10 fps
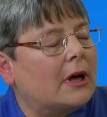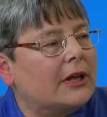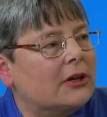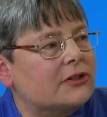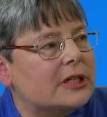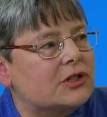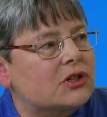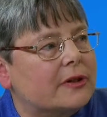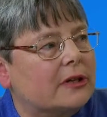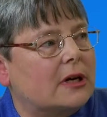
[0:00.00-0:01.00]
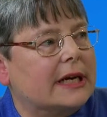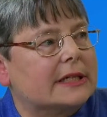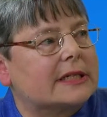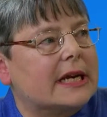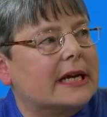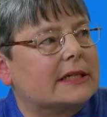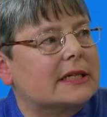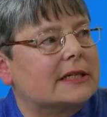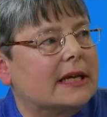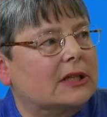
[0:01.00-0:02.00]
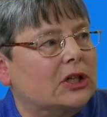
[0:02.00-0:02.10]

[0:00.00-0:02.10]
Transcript: Well, a huge issue in the United States is that